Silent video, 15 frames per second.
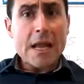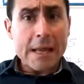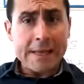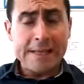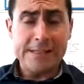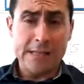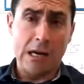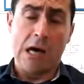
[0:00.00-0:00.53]

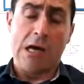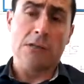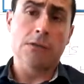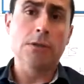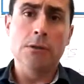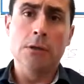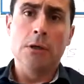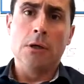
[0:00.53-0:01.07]
it's a lot.
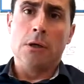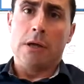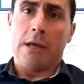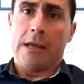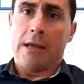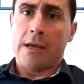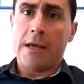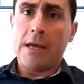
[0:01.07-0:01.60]

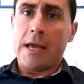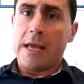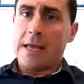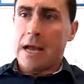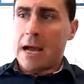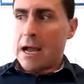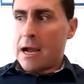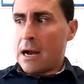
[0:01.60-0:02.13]

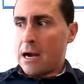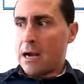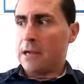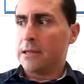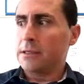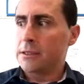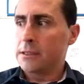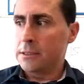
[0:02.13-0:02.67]

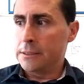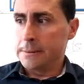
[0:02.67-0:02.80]
And